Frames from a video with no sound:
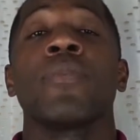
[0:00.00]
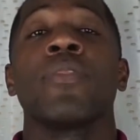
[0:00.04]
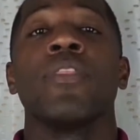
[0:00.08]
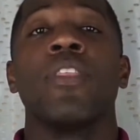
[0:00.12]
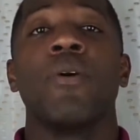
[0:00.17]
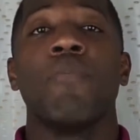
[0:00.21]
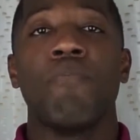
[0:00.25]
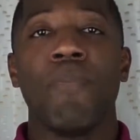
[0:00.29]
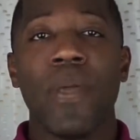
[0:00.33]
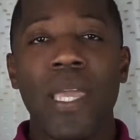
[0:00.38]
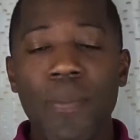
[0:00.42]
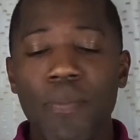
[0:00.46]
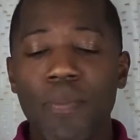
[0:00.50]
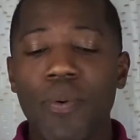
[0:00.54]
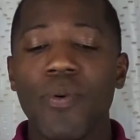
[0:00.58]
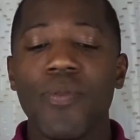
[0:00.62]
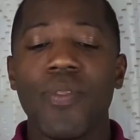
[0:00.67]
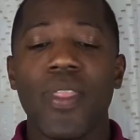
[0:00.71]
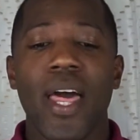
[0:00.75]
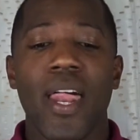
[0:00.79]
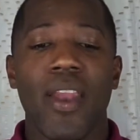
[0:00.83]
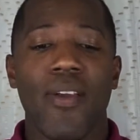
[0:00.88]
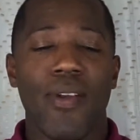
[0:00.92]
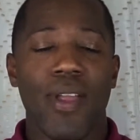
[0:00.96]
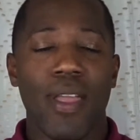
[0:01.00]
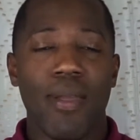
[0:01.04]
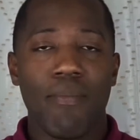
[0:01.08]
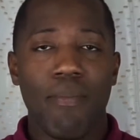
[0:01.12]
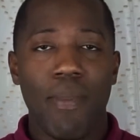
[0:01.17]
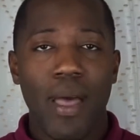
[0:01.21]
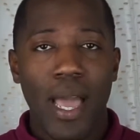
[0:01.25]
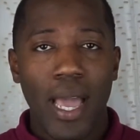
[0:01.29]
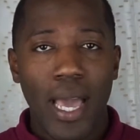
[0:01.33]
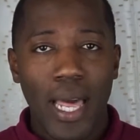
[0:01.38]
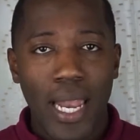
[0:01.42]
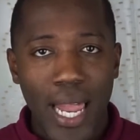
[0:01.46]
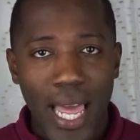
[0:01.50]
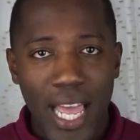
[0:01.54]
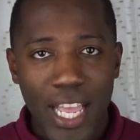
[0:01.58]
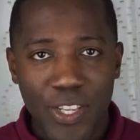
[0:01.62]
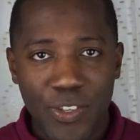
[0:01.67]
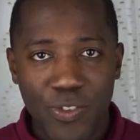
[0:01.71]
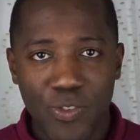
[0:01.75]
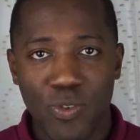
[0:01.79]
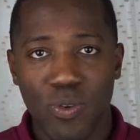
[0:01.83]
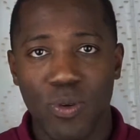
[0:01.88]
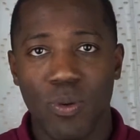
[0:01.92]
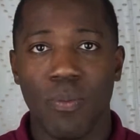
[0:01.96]
the people that are in my
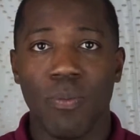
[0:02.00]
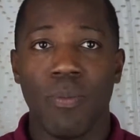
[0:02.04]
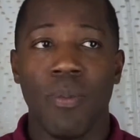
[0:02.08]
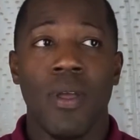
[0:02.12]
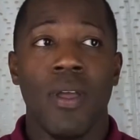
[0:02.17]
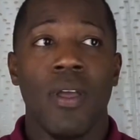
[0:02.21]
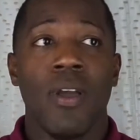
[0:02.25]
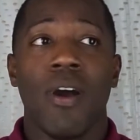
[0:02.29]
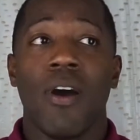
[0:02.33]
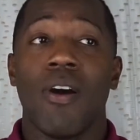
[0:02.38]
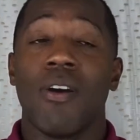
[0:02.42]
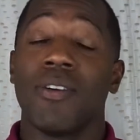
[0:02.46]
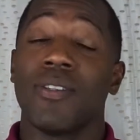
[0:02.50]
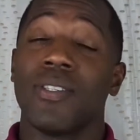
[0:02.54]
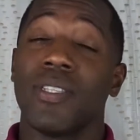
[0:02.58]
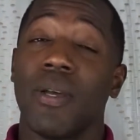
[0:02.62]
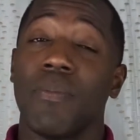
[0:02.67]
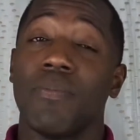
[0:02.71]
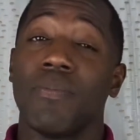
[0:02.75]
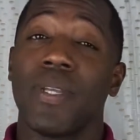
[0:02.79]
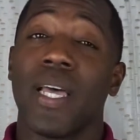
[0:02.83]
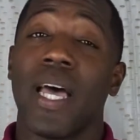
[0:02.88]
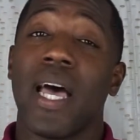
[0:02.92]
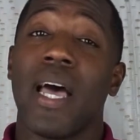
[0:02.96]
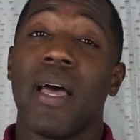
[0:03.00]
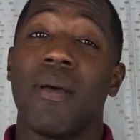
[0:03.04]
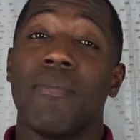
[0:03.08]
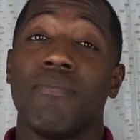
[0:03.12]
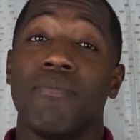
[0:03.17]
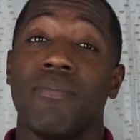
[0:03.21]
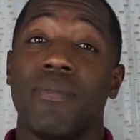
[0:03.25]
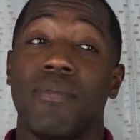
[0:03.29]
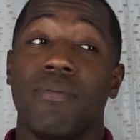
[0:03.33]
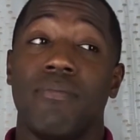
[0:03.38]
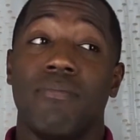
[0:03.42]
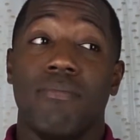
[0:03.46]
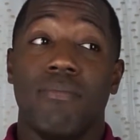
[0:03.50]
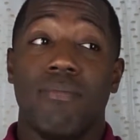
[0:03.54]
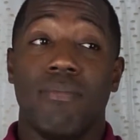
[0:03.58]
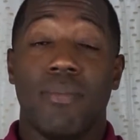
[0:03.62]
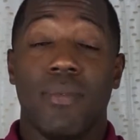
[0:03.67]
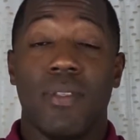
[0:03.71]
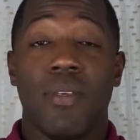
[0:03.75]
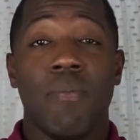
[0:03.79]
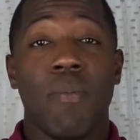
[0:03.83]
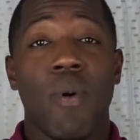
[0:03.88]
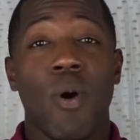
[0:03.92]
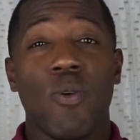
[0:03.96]
classroom are sometimes
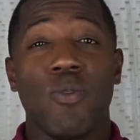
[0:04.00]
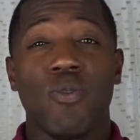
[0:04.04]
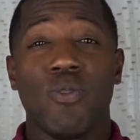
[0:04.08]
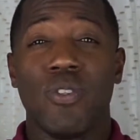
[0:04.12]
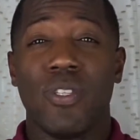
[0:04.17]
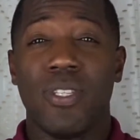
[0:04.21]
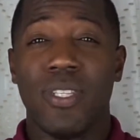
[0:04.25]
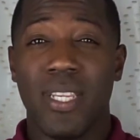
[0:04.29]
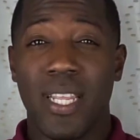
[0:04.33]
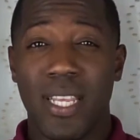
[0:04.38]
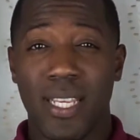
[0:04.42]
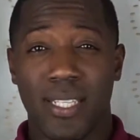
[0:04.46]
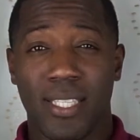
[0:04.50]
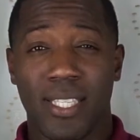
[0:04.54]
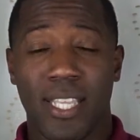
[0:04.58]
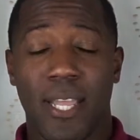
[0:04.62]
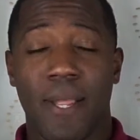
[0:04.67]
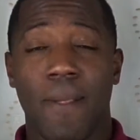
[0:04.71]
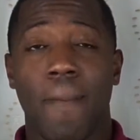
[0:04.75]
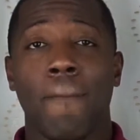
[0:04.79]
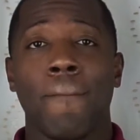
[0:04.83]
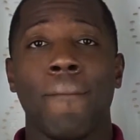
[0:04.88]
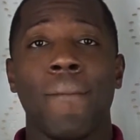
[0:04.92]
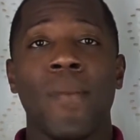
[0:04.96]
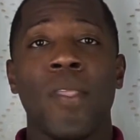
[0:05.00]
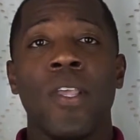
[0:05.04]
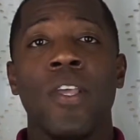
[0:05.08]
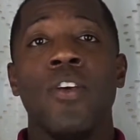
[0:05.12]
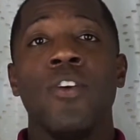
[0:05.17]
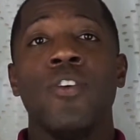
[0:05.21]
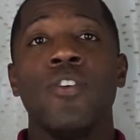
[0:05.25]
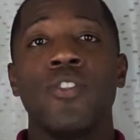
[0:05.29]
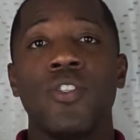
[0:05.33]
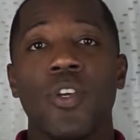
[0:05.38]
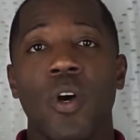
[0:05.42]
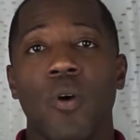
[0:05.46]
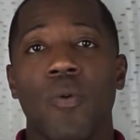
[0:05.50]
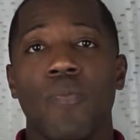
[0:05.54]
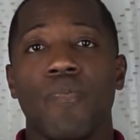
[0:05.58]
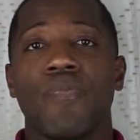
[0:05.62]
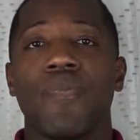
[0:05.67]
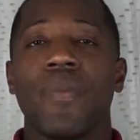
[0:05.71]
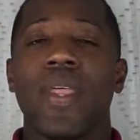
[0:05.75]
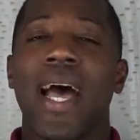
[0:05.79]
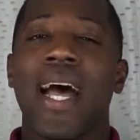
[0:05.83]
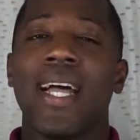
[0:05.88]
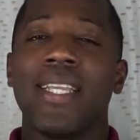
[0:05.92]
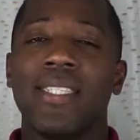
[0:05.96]
the most distant. So
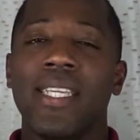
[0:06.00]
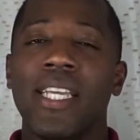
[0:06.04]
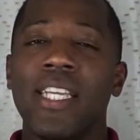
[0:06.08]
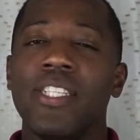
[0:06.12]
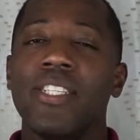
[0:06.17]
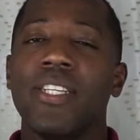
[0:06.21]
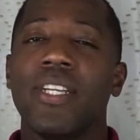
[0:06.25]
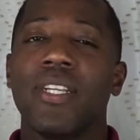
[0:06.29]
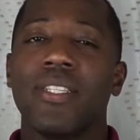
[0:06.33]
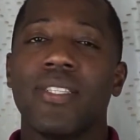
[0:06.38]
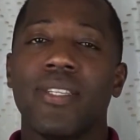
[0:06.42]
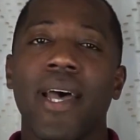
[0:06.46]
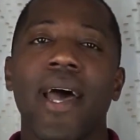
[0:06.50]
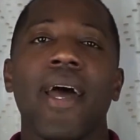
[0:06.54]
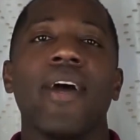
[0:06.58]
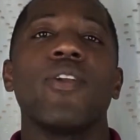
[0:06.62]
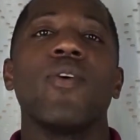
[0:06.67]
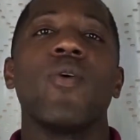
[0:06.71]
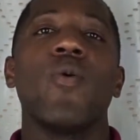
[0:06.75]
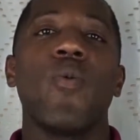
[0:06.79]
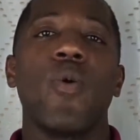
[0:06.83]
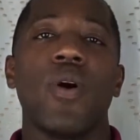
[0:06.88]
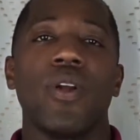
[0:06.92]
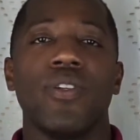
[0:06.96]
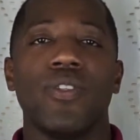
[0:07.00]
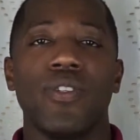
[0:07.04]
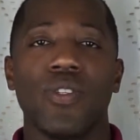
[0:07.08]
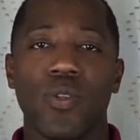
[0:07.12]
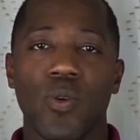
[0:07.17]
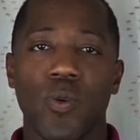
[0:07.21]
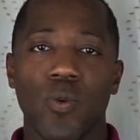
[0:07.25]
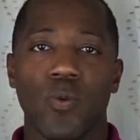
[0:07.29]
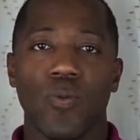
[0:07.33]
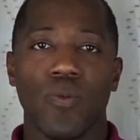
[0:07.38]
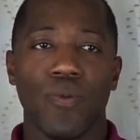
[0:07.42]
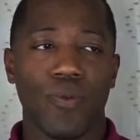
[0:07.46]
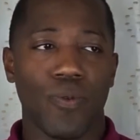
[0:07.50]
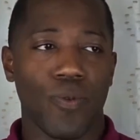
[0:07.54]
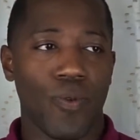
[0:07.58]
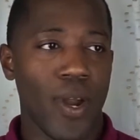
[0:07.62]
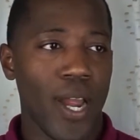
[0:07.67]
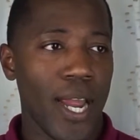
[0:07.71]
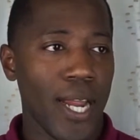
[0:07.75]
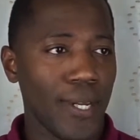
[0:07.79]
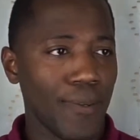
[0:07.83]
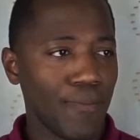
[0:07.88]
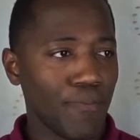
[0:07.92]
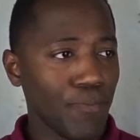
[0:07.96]
I teach at a Title I school,
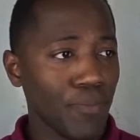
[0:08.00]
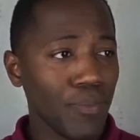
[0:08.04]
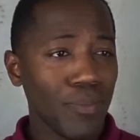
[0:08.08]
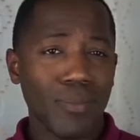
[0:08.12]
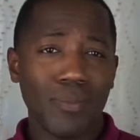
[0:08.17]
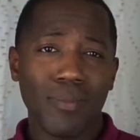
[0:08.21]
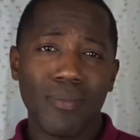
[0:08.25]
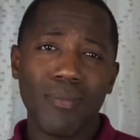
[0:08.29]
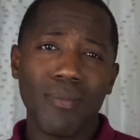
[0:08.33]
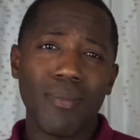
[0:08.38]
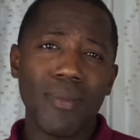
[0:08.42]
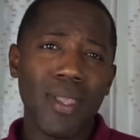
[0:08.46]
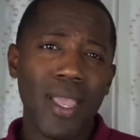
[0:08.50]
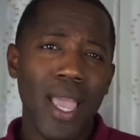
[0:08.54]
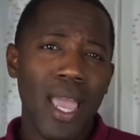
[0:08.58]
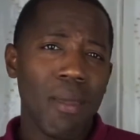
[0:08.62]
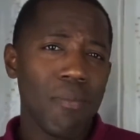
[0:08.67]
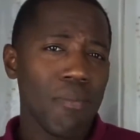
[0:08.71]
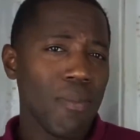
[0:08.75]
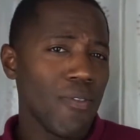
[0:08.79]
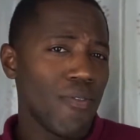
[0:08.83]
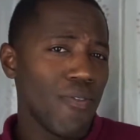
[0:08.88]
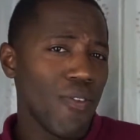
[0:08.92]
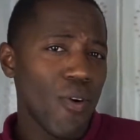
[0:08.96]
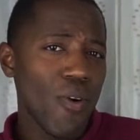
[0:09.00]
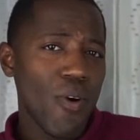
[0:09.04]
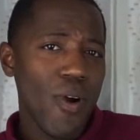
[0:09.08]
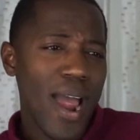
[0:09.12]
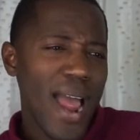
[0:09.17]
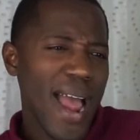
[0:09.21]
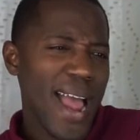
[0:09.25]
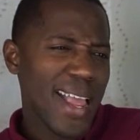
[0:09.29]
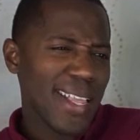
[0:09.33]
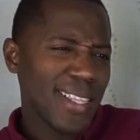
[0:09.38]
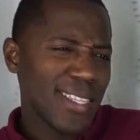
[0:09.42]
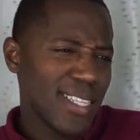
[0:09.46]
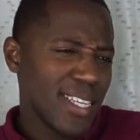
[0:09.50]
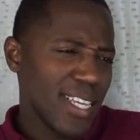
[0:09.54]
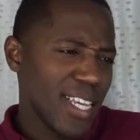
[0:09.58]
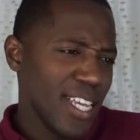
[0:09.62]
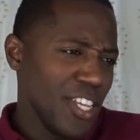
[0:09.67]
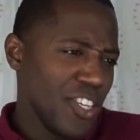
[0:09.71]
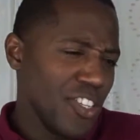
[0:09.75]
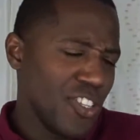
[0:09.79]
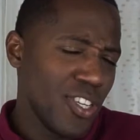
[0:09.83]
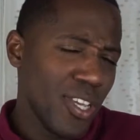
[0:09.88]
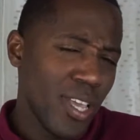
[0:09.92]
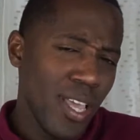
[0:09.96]
right? And before I
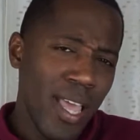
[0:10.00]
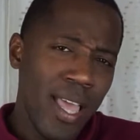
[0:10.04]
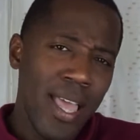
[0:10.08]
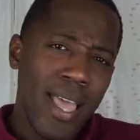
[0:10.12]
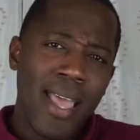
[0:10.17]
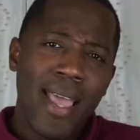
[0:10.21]
teach